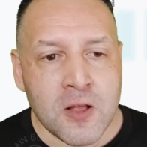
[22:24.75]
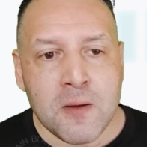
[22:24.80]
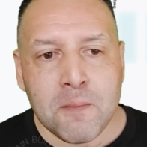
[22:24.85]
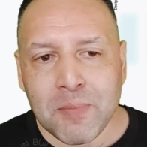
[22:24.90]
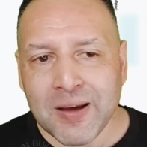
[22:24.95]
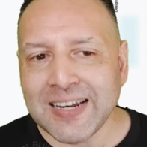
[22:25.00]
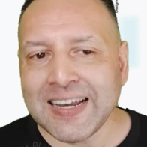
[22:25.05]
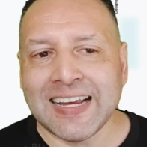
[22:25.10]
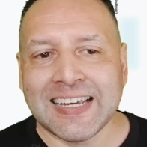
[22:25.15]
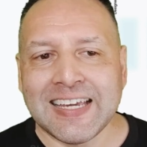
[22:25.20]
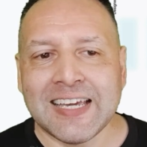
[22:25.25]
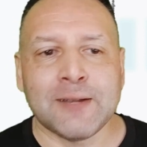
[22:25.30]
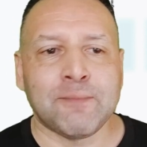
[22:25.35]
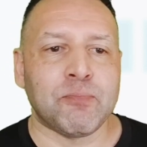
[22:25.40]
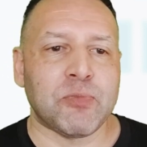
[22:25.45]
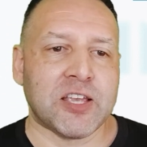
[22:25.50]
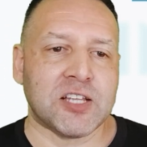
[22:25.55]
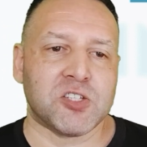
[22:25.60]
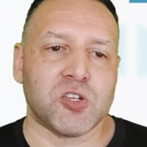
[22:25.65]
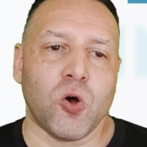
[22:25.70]
But again,
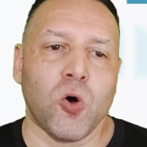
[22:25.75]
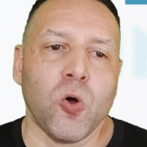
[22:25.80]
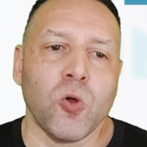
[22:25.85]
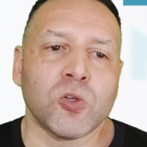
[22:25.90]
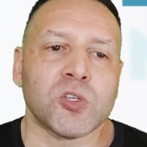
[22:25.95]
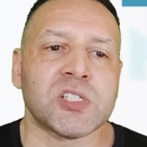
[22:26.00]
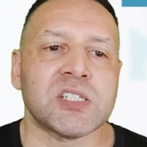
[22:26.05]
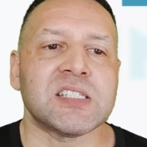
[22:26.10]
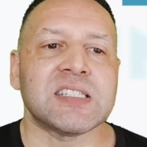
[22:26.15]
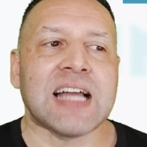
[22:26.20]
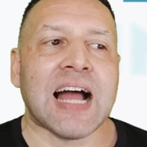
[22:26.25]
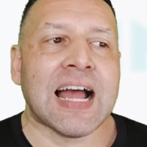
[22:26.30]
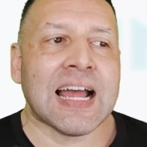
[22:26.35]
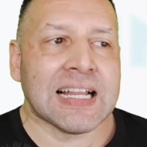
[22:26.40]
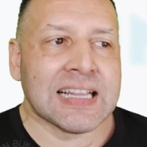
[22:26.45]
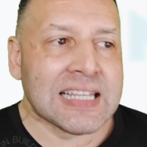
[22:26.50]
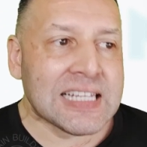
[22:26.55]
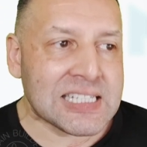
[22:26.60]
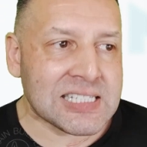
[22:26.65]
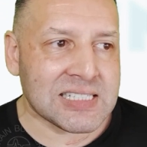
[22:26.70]
it's all
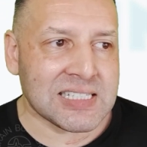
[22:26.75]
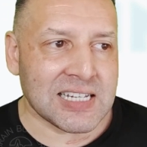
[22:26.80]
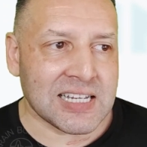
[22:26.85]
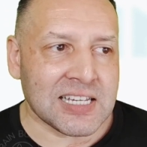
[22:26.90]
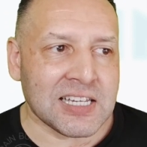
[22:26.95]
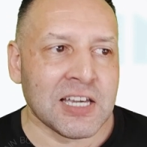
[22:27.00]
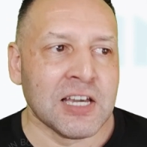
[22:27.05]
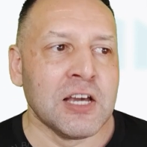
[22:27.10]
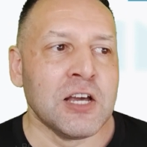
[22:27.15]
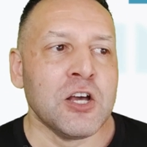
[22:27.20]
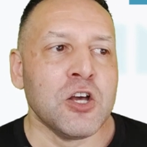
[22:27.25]
stylistic.